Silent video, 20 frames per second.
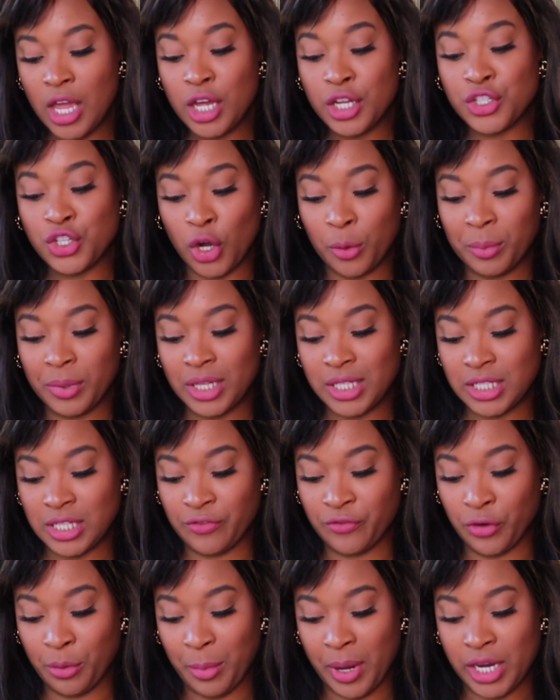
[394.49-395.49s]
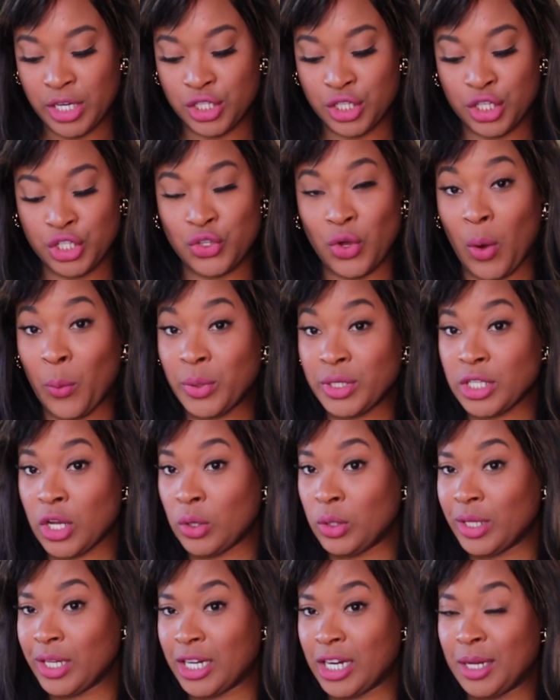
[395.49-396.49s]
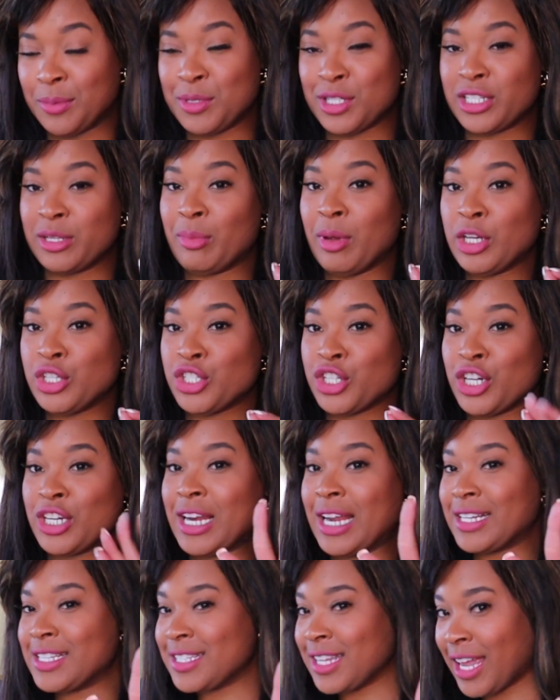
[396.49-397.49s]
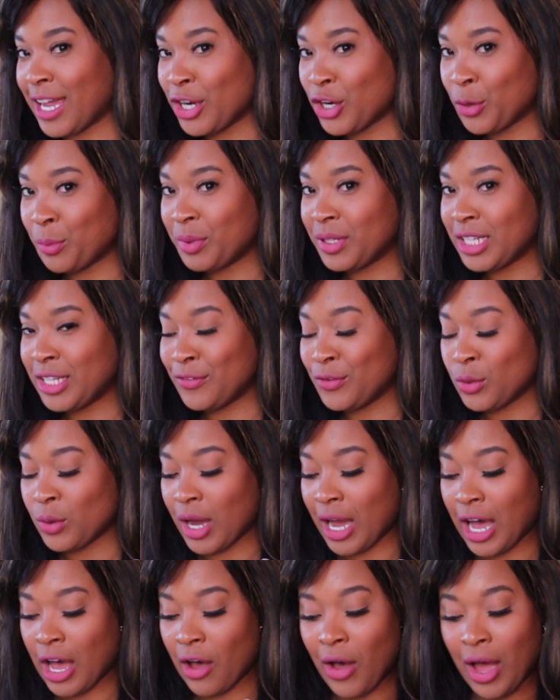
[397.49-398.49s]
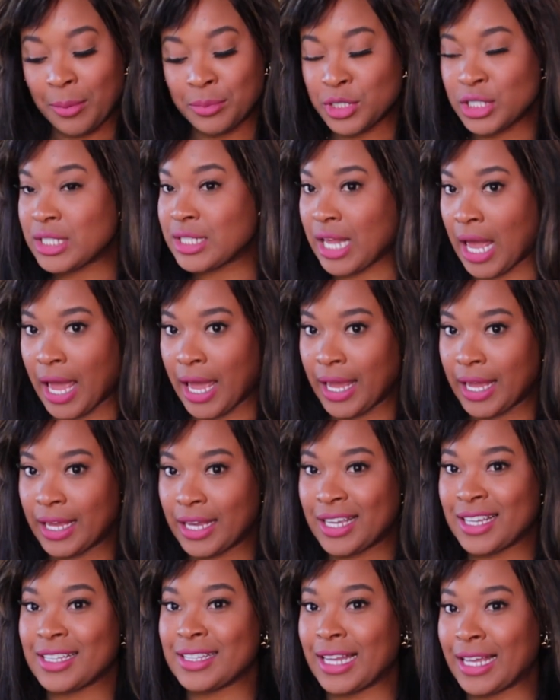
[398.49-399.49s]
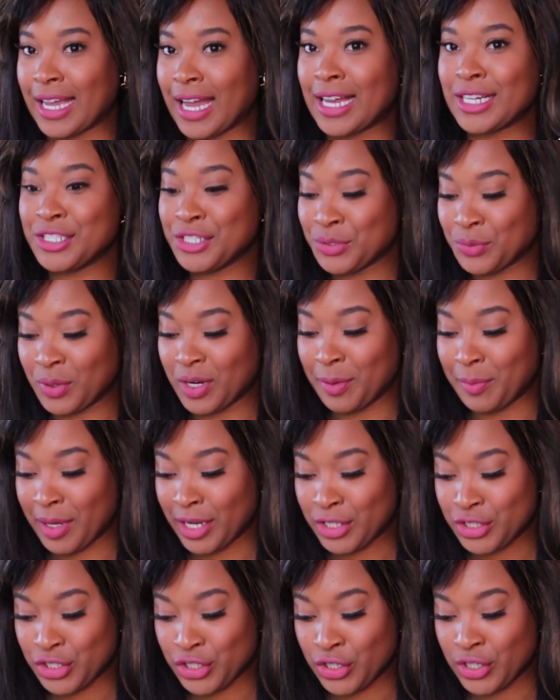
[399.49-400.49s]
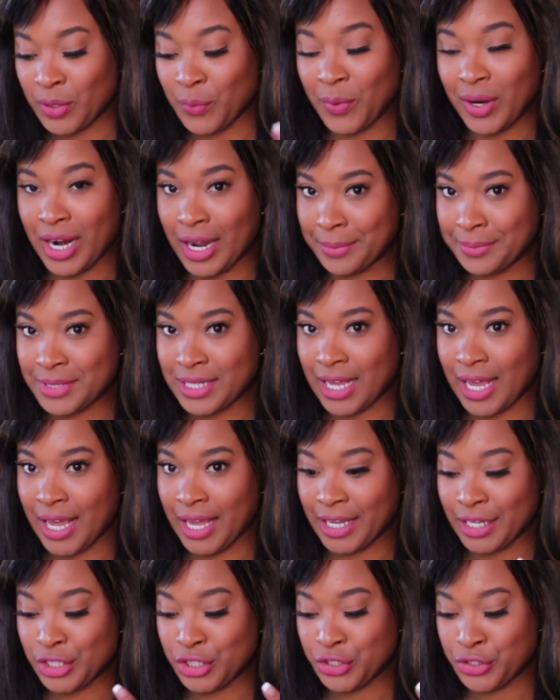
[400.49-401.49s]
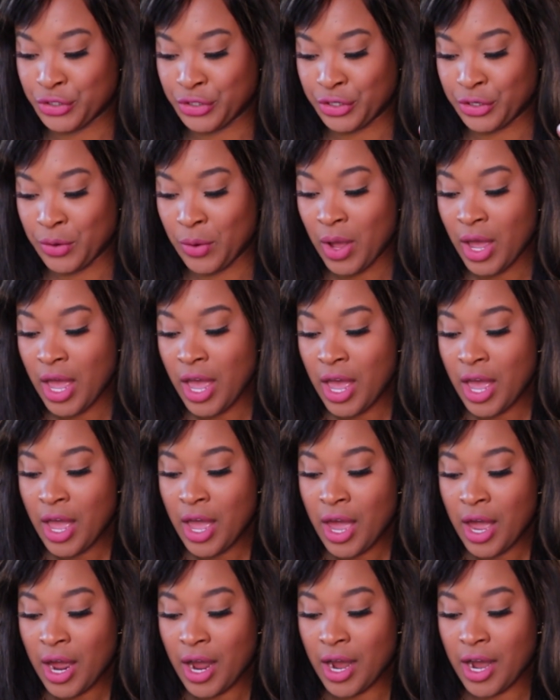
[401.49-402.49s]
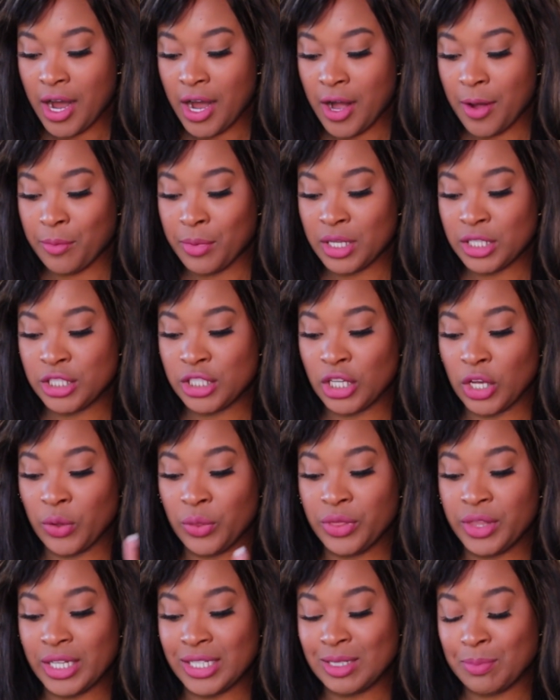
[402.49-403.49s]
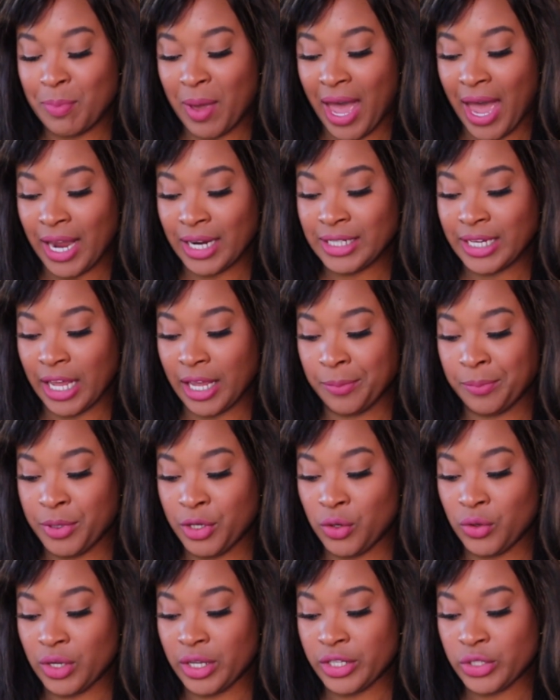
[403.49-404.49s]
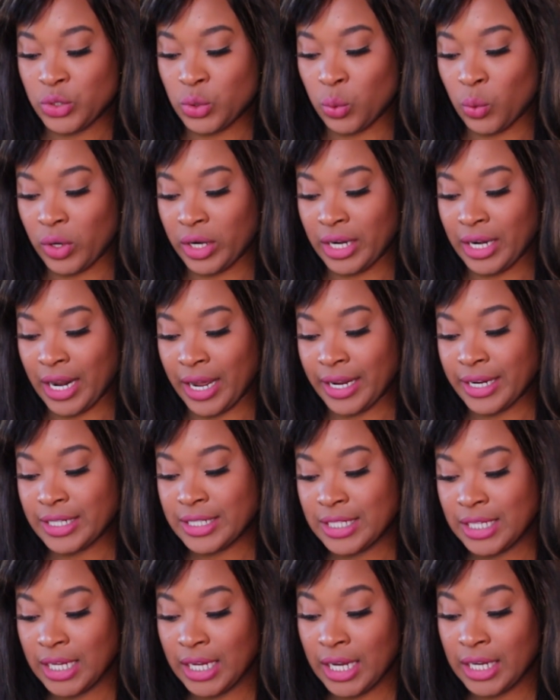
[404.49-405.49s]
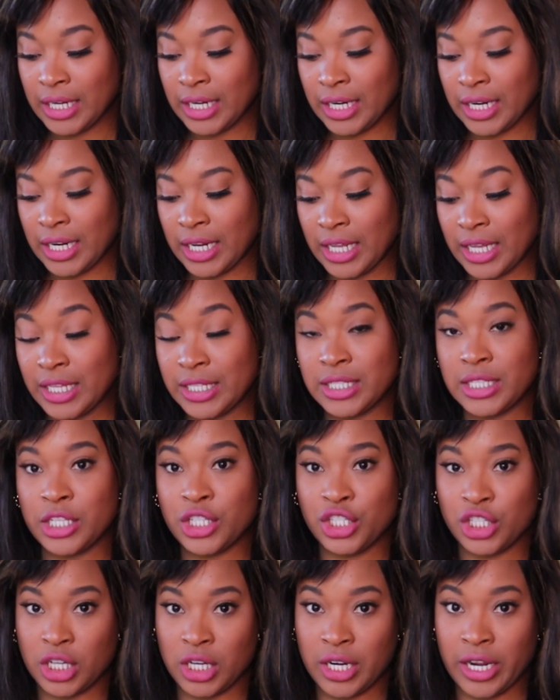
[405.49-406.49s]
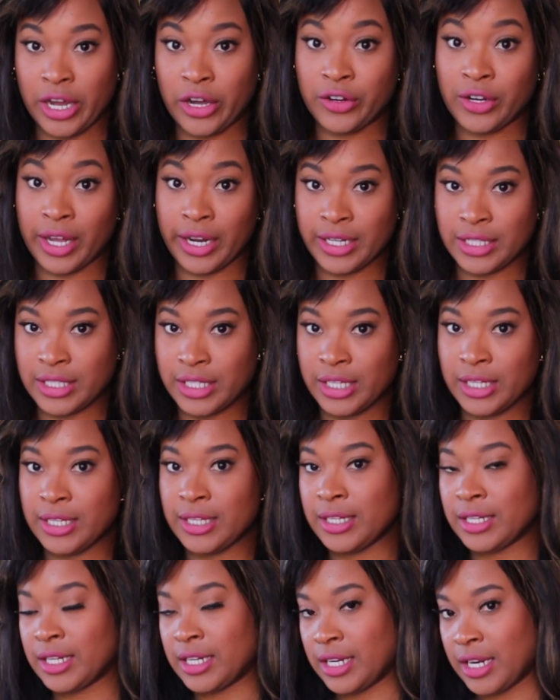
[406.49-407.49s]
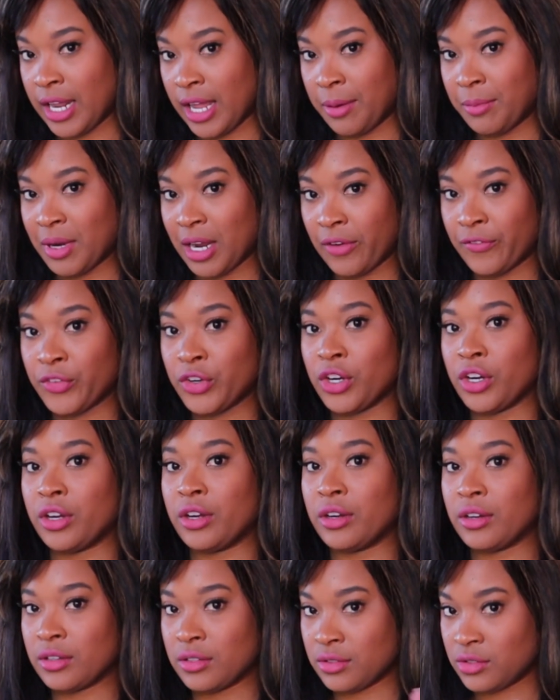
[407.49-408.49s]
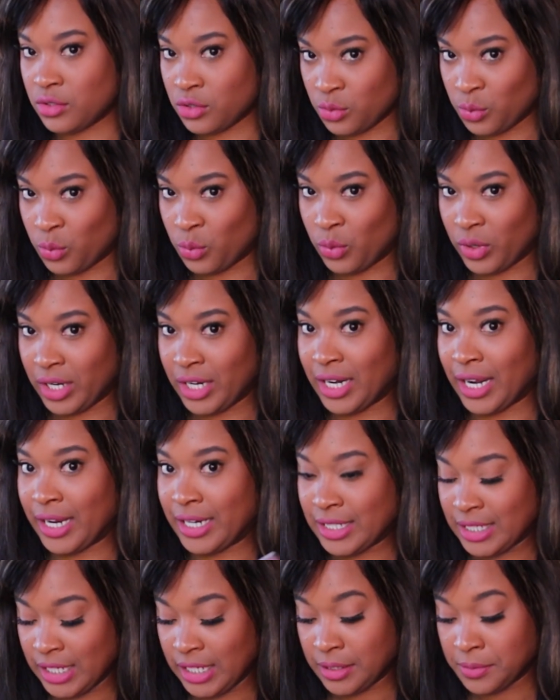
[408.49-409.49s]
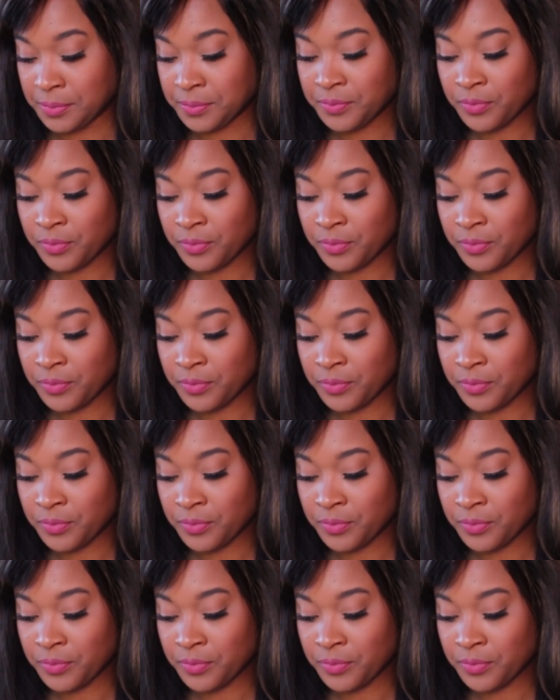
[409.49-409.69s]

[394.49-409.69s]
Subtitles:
told me this information, and so I went to go look it up just to make sure, not to say I don't believe you, Kyle, I'm just saying, like, I just want to make sure that what I'm saying is true. So this bag debuted in 2019, and it is the Chanel 19, named after 2019.